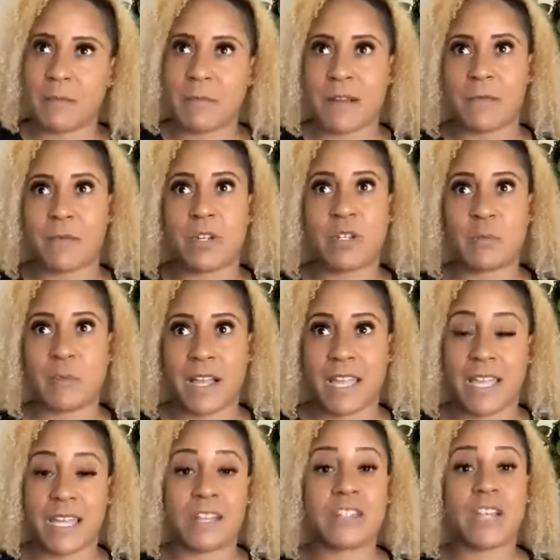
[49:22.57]
I've reached my
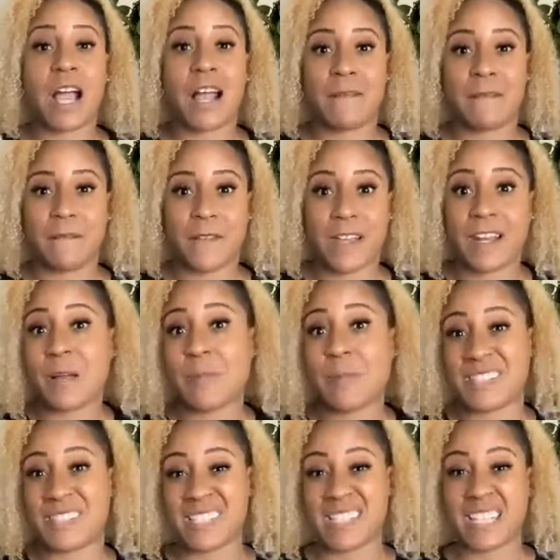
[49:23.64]
edge. Fed up
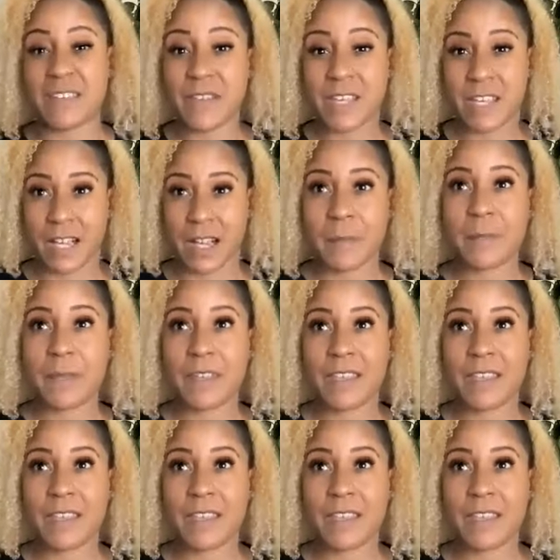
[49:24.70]
is giving up.